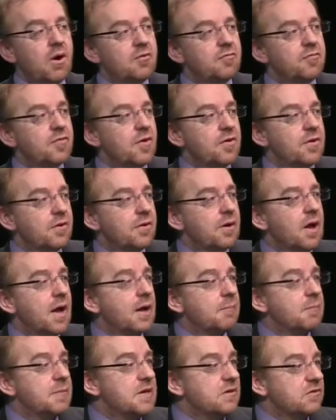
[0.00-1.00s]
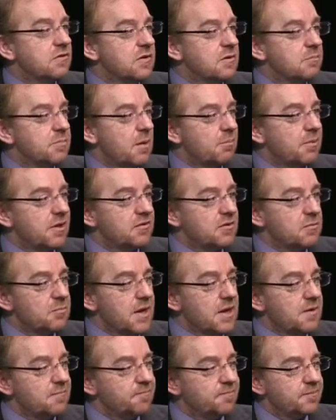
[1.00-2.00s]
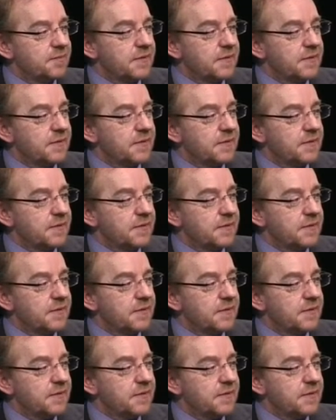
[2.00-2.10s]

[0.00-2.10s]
out further um, into the public domain.